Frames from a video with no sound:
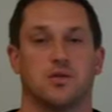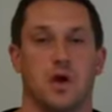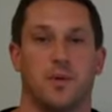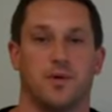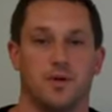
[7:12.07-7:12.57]
the
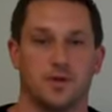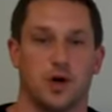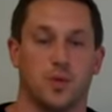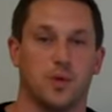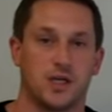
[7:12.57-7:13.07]
realm of
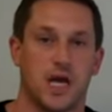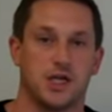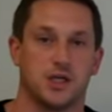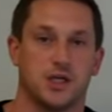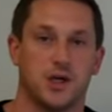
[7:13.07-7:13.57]

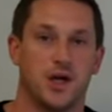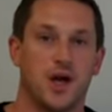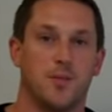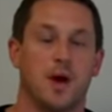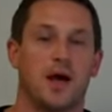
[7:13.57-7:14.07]
interpretation.
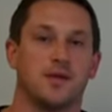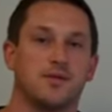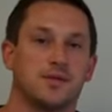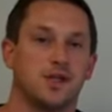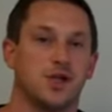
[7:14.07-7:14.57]

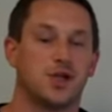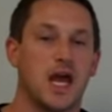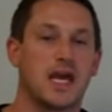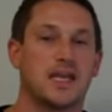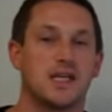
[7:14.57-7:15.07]
But since you're
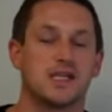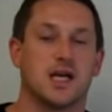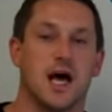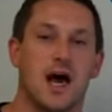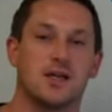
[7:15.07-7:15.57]
taking this
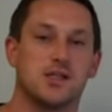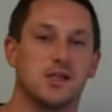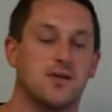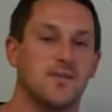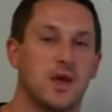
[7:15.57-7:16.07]

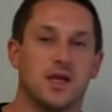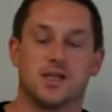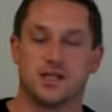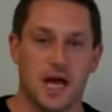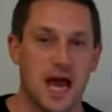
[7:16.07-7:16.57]
class, and
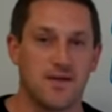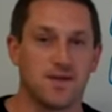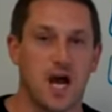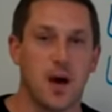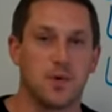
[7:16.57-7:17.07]
since I
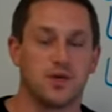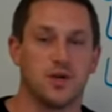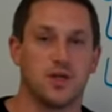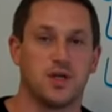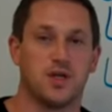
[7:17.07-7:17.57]
have the
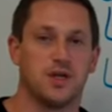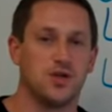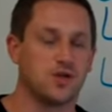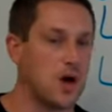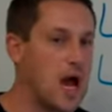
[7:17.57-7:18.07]
opportunity to
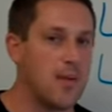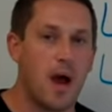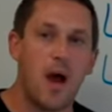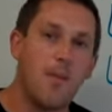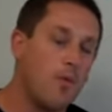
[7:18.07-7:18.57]
do so,
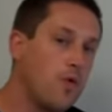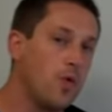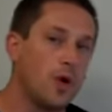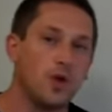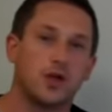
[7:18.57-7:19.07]
I'm
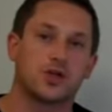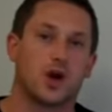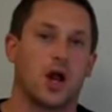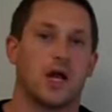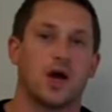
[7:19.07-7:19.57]
really
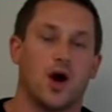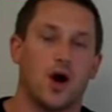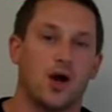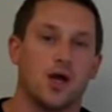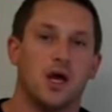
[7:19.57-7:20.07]
trying
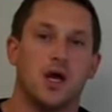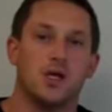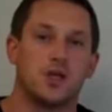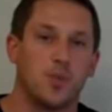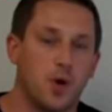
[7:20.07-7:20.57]
hard
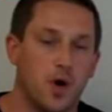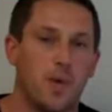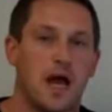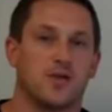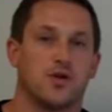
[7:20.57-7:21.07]
to pull
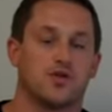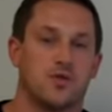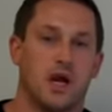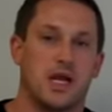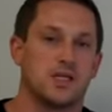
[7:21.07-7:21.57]
back those
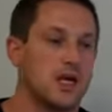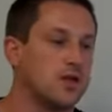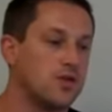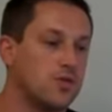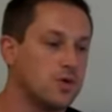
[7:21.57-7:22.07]
reins
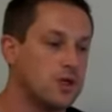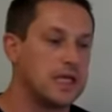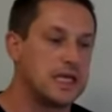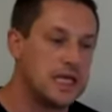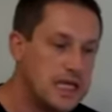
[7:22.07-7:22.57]
and to
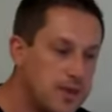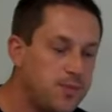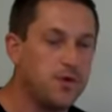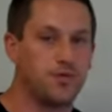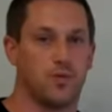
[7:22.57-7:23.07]
really
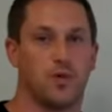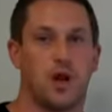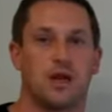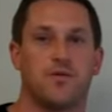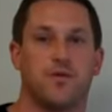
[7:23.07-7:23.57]
keep you from
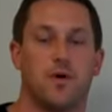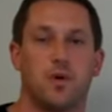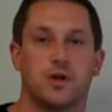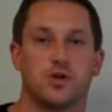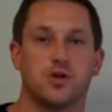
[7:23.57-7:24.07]
running
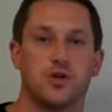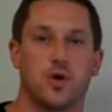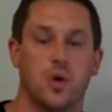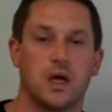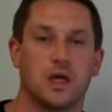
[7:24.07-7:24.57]
forward too
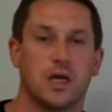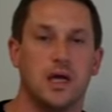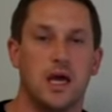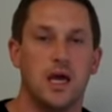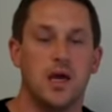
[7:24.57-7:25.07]

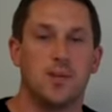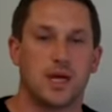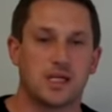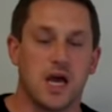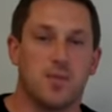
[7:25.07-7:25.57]
quickly,
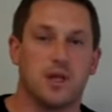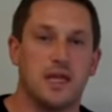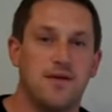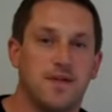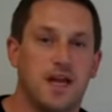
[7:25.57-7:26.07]
because I
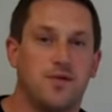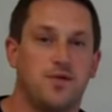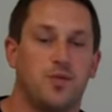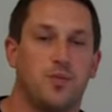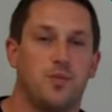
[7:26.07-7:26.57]
believe that if